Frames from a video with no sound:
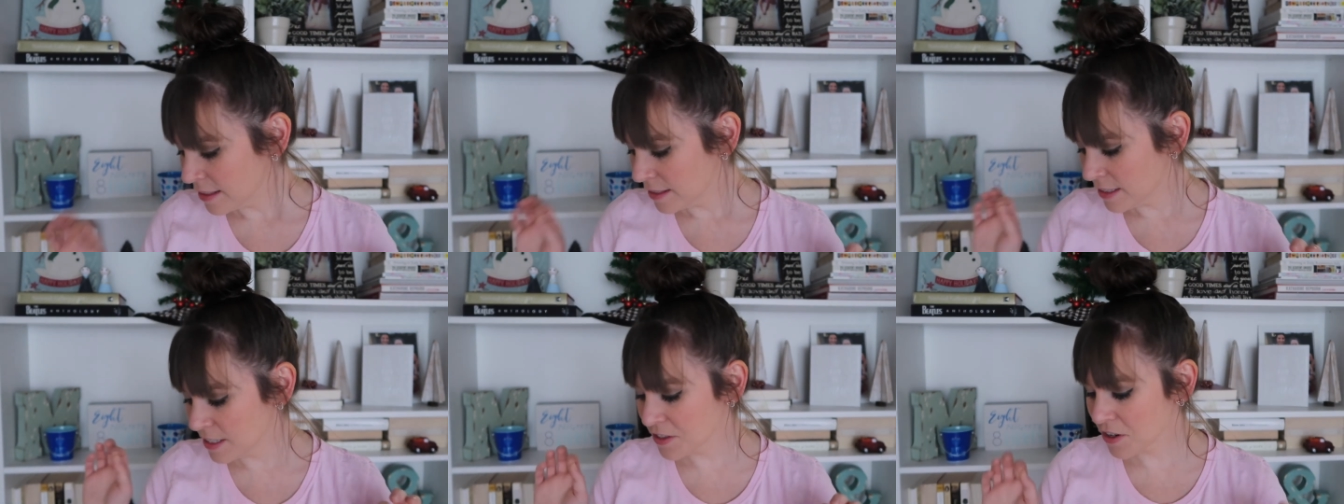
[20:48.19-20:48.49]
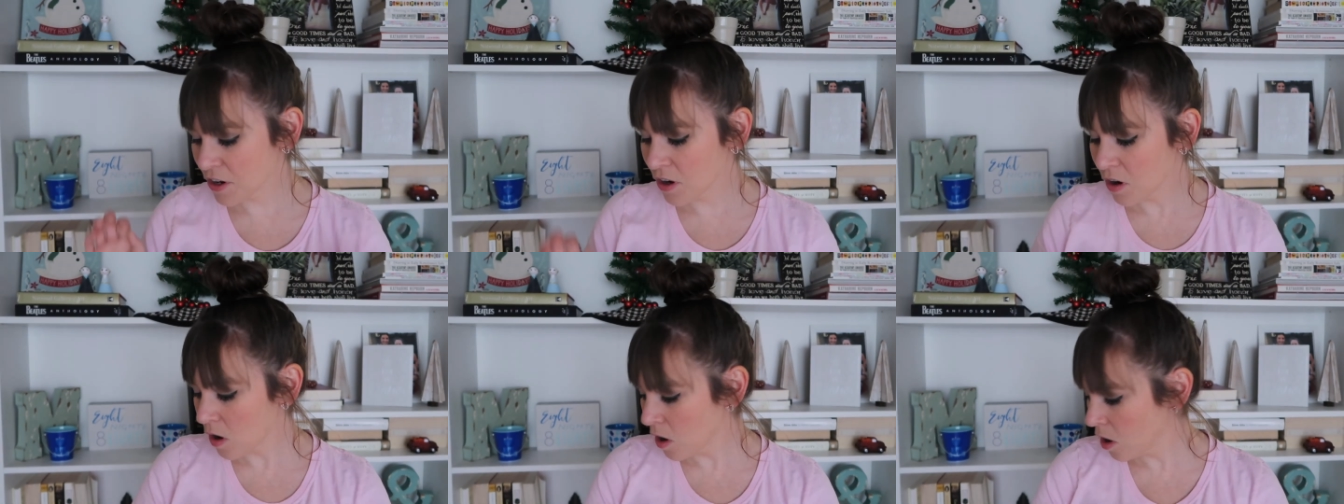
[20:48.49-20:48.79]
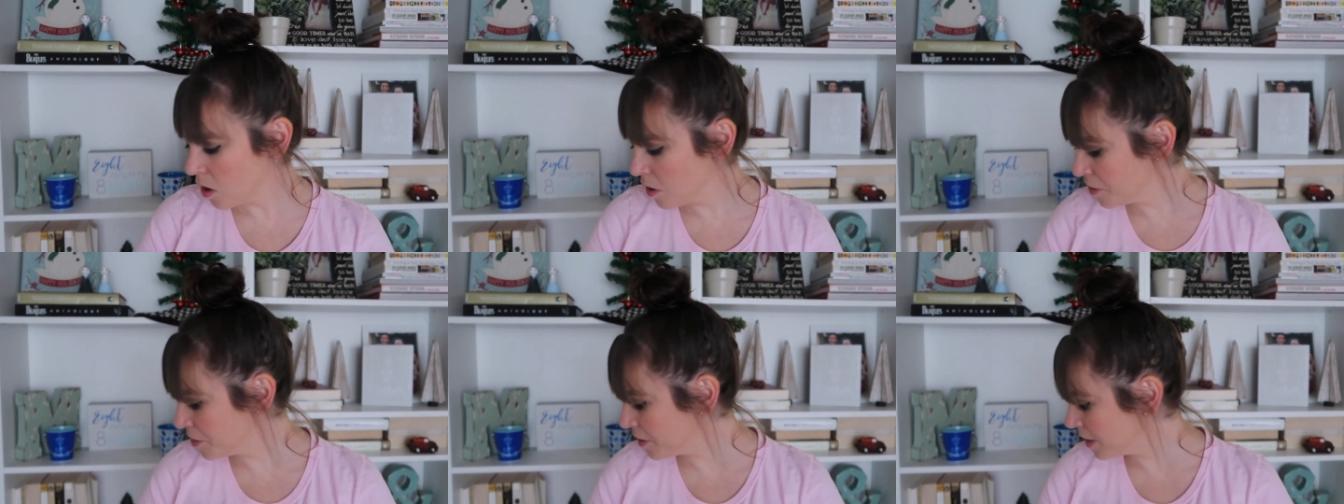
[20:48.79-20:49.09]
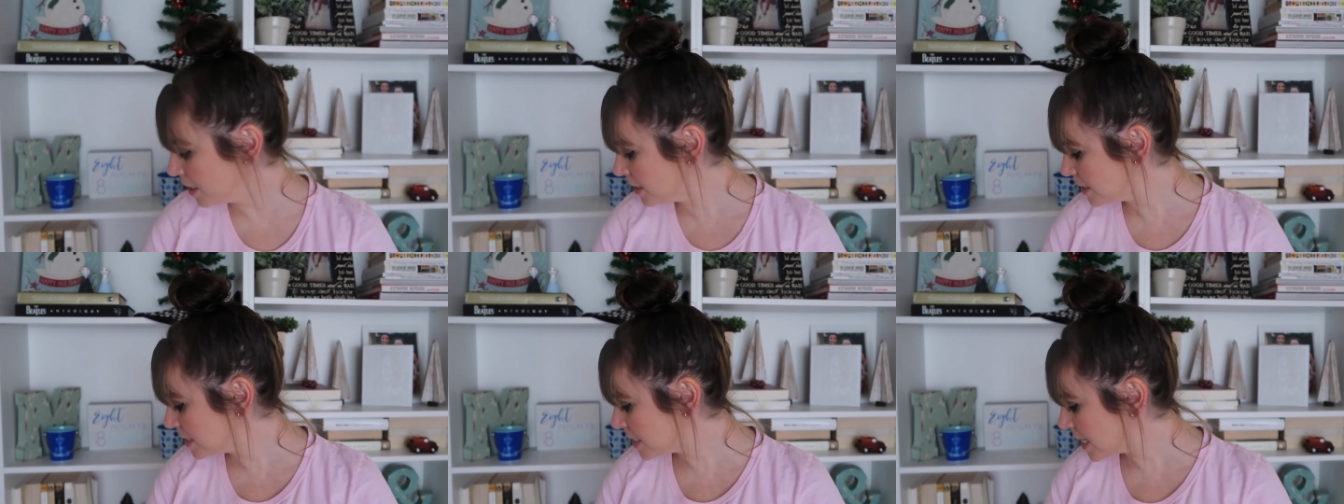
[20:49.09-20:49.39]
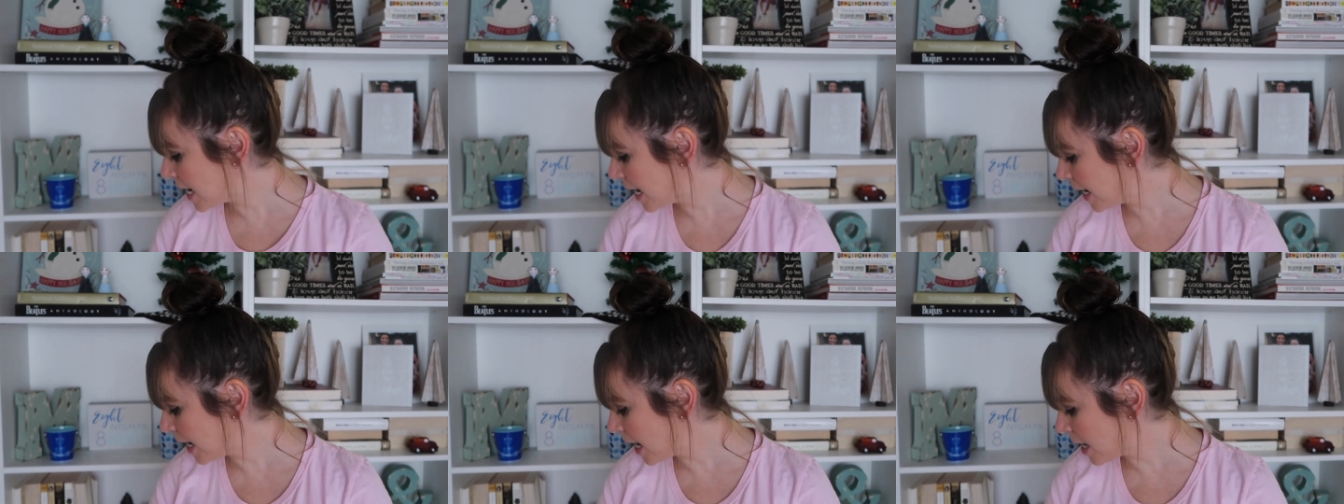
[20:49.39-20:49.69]
These are all things
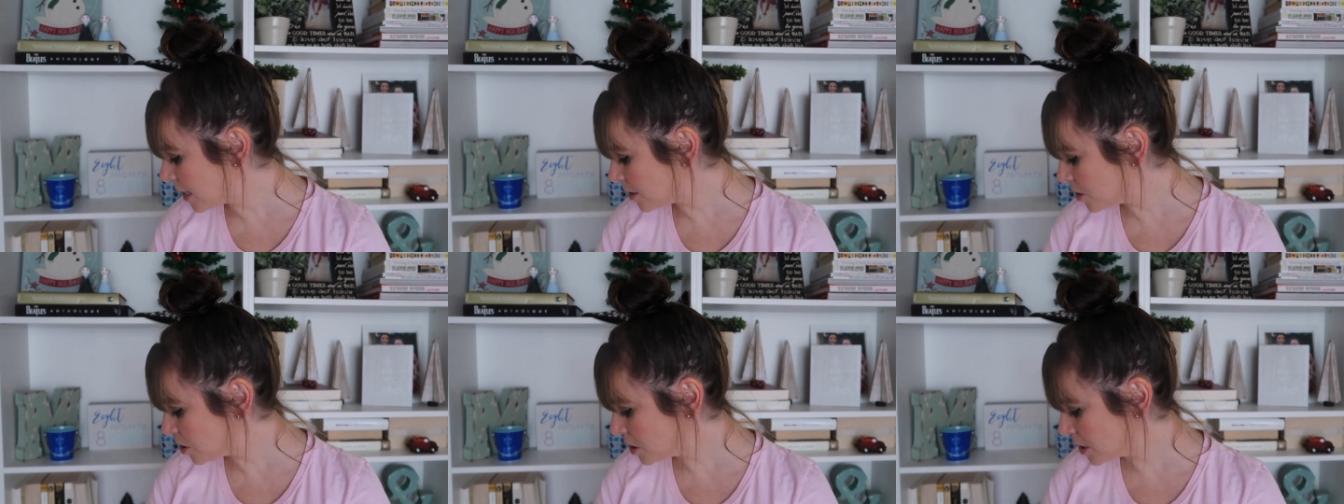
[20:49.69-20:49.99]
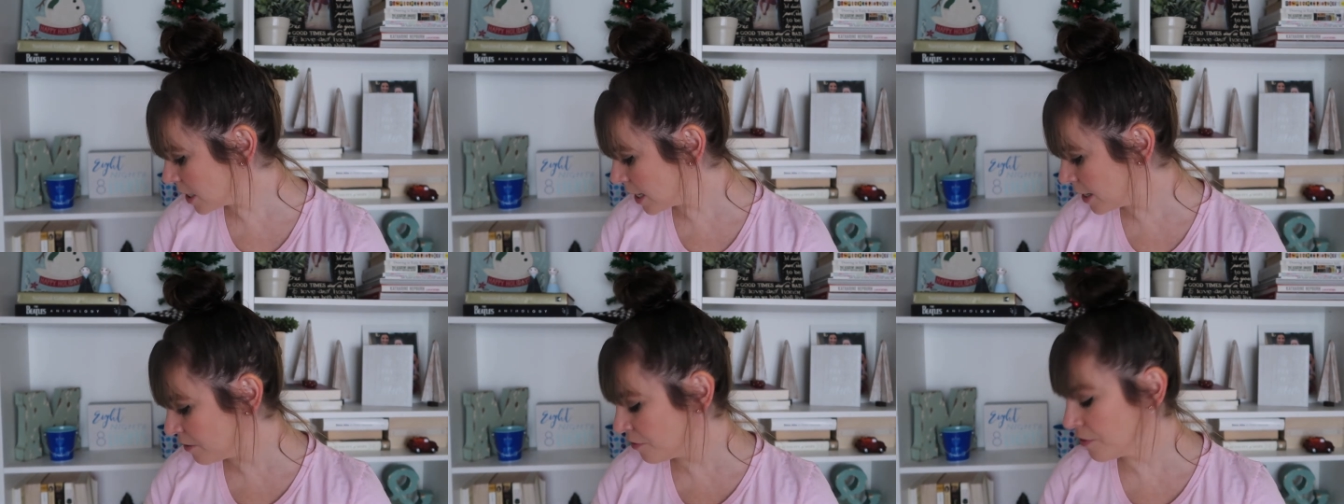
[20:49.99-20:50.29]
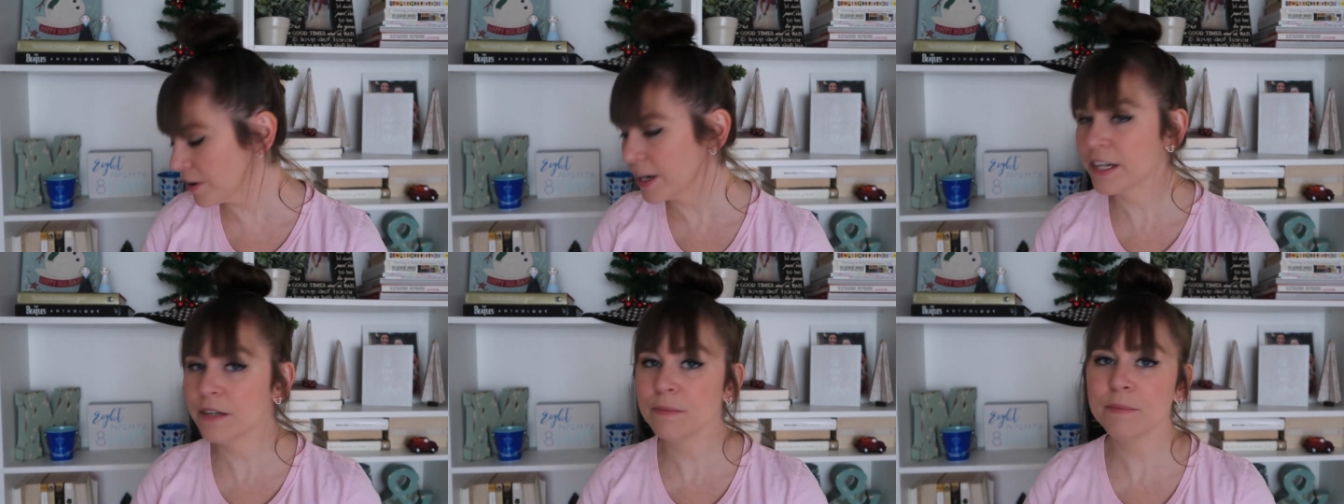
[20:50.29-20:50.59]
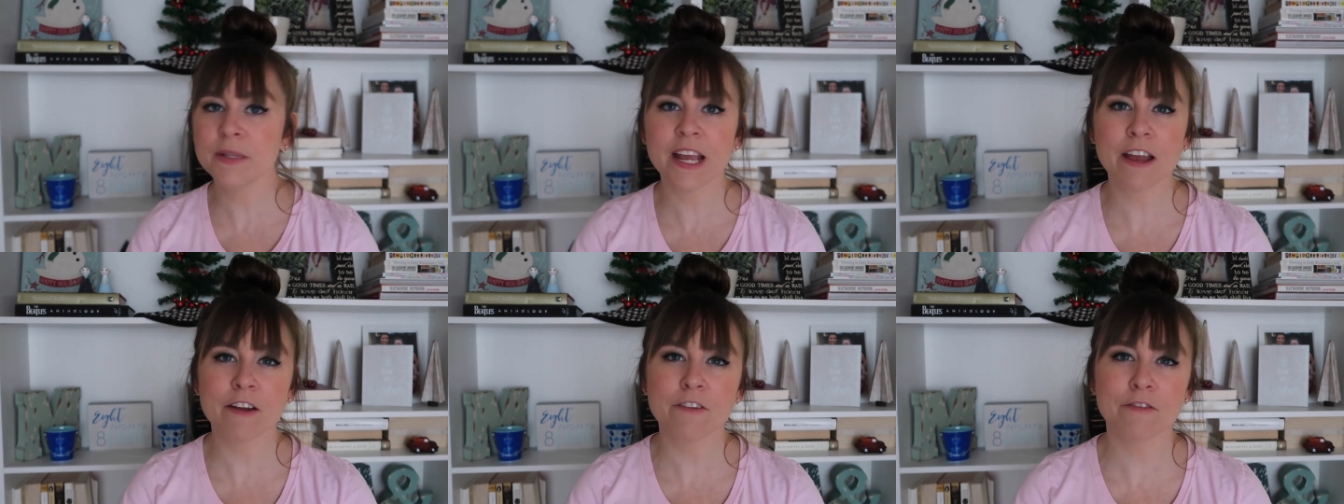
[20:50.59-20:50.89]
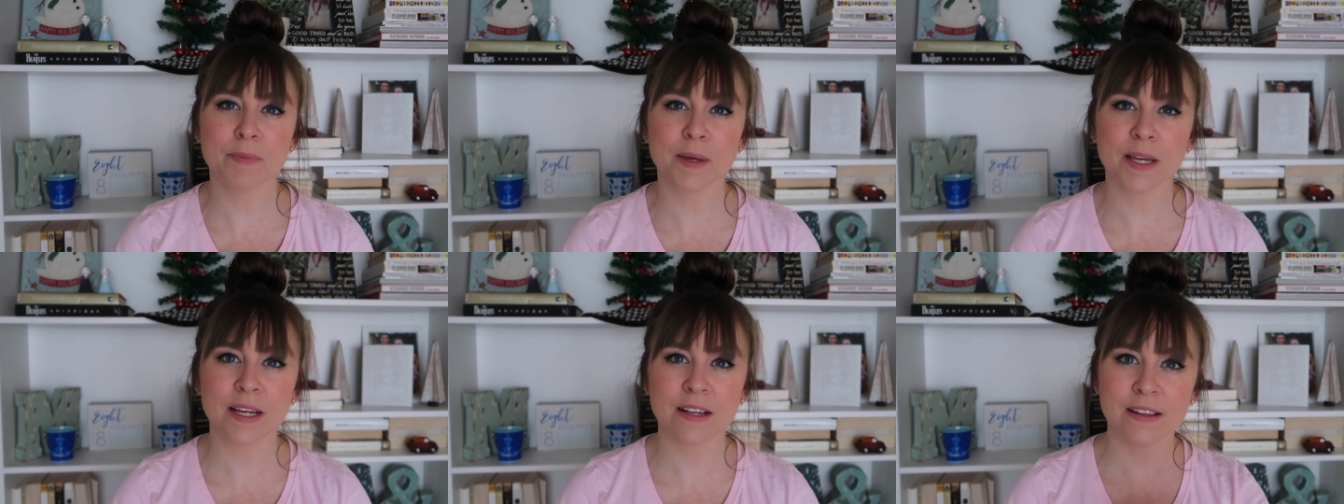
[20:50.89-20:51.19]
that I got just kind of randomly.
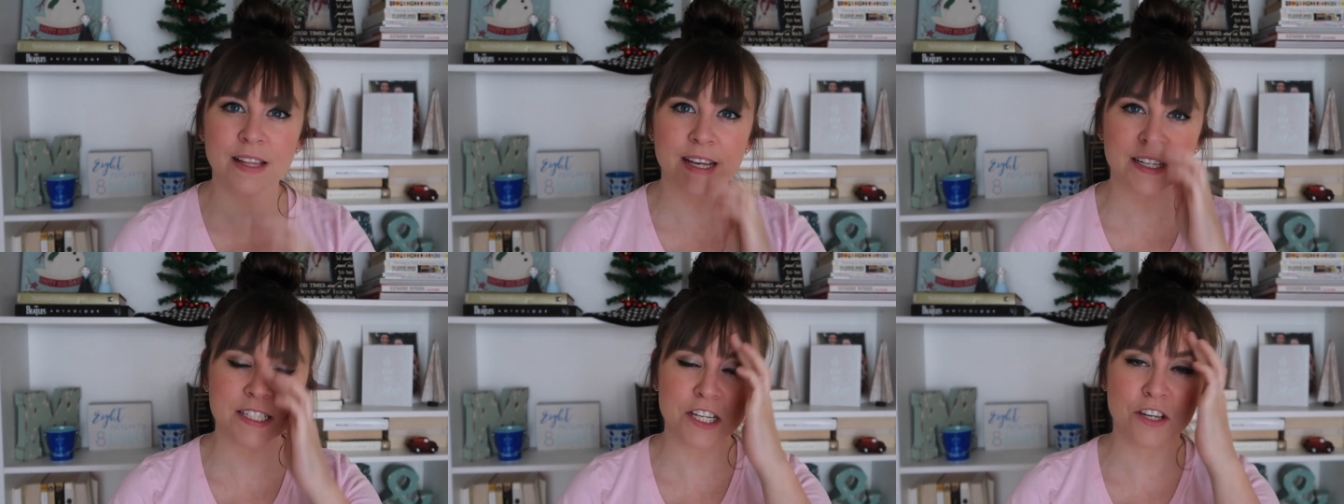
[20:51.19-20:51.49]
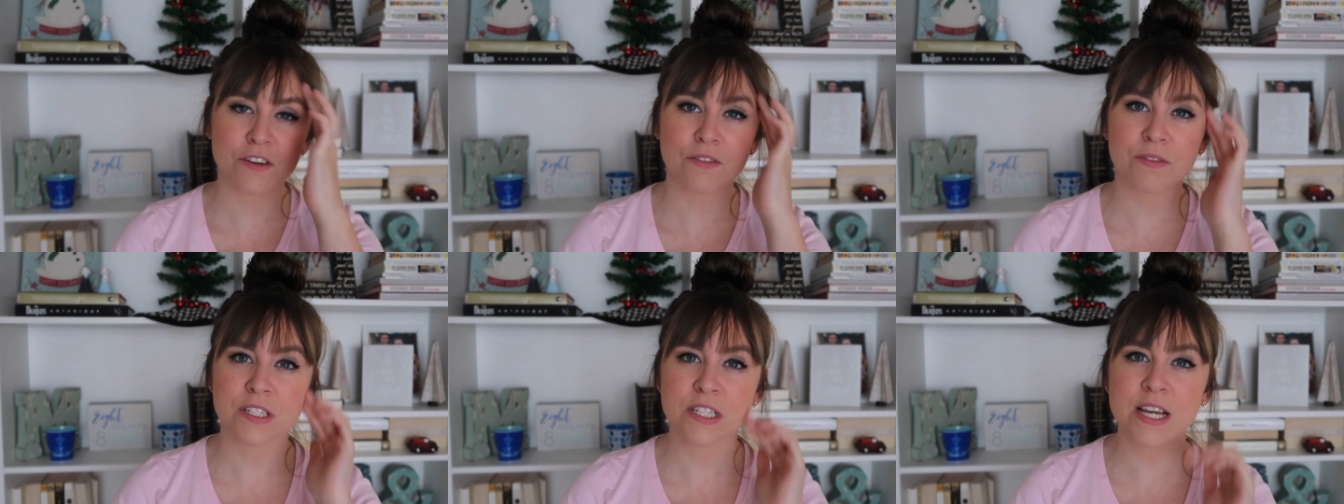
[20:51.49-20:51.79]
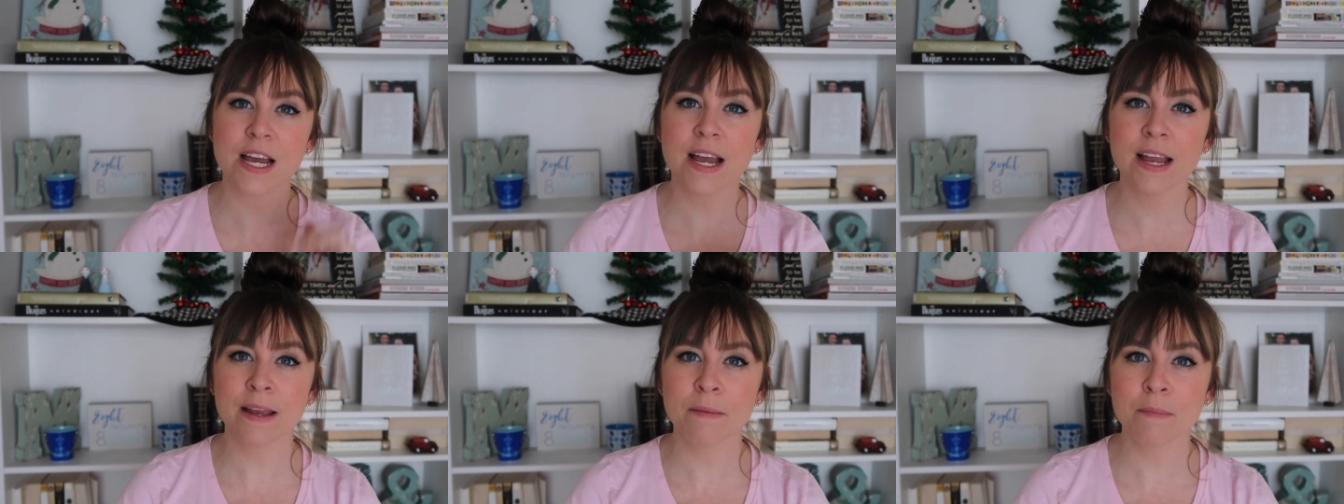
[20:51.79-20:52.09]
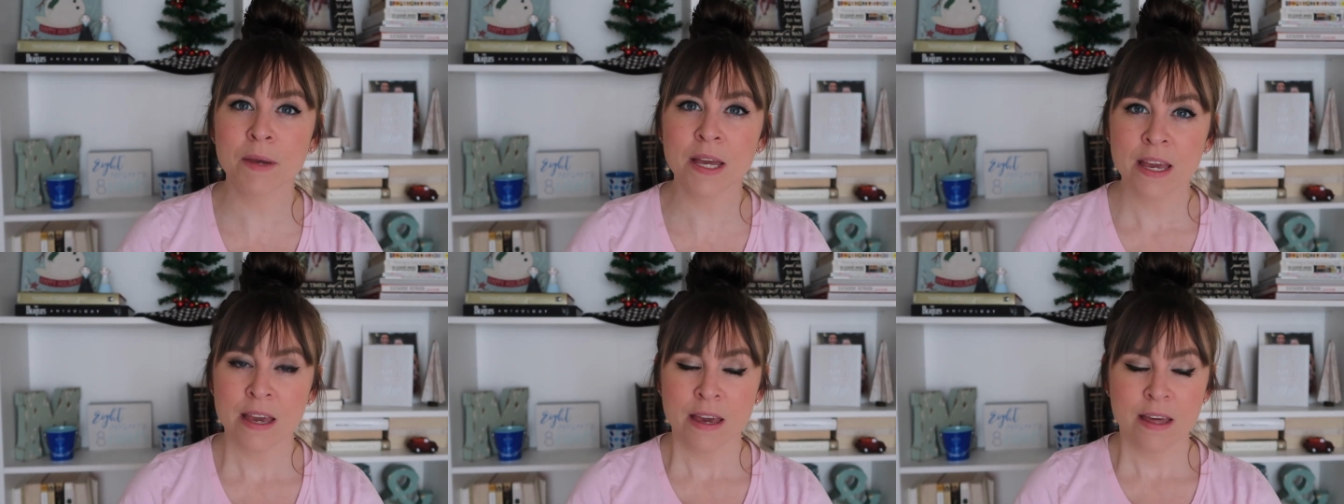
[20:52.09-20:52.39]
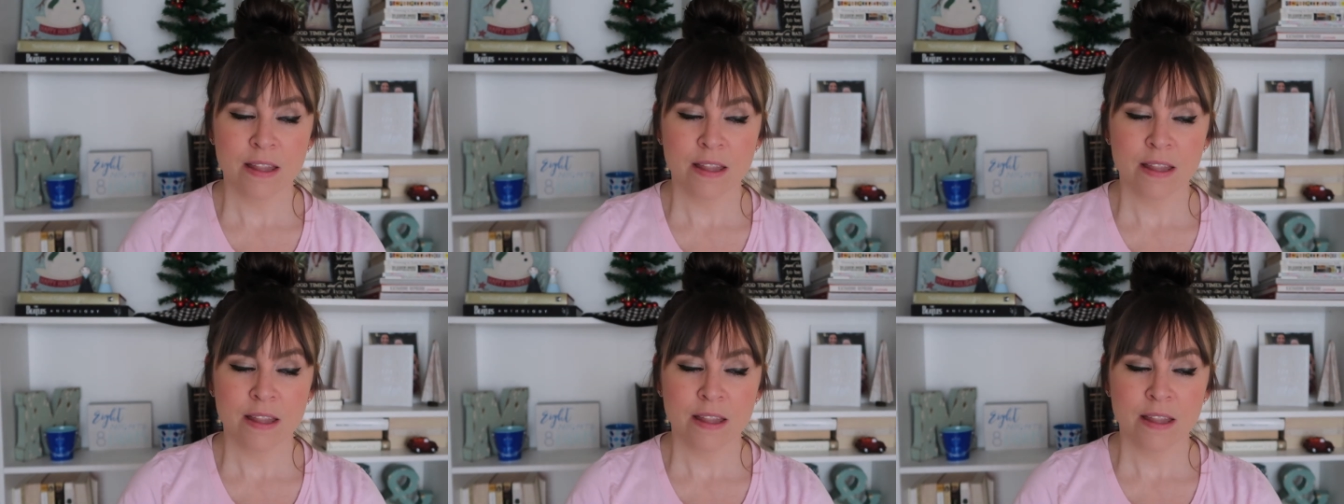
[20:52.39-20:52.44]
I've been collecting over time.